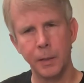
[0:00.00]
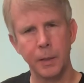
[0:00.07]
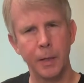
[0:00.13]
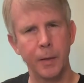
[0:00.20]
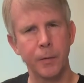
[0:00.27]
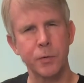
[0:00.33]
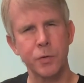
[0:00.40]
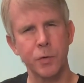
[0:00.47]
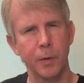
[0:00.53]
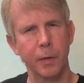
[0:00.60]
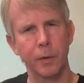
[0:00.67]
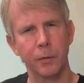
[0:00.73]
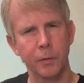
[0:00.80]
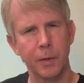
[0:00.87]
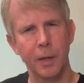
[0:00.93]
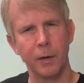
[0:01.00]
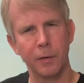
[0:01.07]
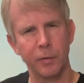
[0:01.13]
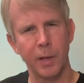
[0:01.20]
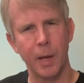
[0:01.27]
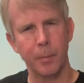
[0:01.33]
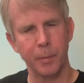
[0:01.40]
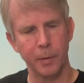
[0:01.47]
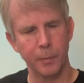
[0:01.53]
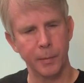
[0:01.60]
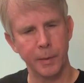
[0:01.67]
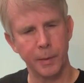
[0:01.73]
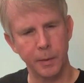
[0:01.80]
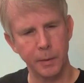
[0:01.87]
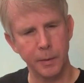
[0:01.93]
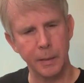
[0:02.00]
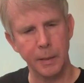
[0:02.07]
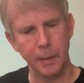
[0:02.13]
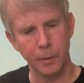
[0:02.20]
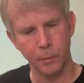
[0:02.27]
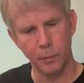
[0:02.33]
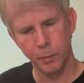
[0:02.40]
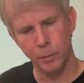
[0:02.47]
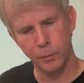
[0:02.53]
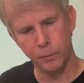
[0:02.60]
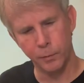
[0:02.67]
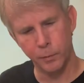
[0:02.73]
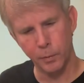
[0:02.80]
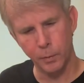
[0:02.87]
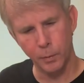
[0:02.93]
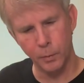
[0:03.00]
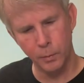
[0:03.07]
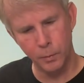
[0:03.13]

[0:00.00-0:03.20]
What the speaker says: and the string is kind of flopping around in that groove. So